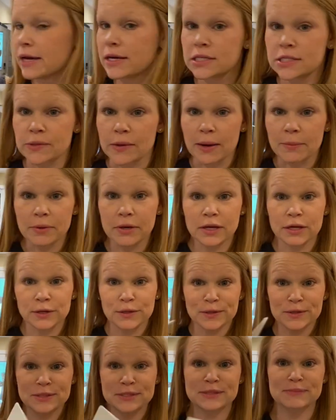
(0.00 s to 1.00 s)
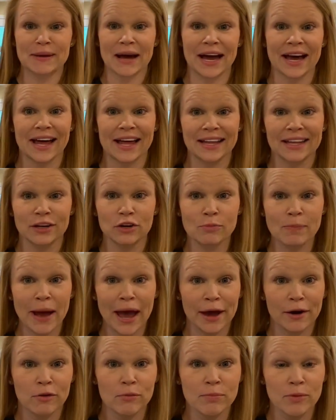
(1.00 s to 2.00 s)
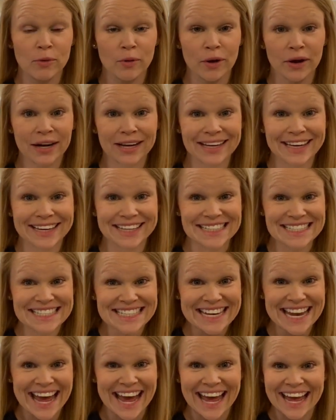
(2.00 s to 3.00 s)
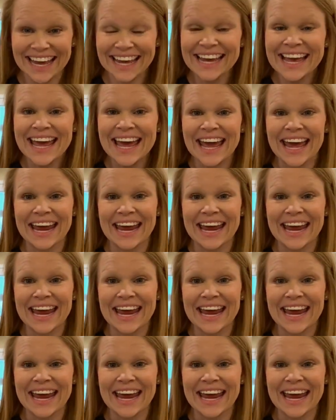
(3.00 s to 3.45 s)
So I'm gonna use my little paddle board again today,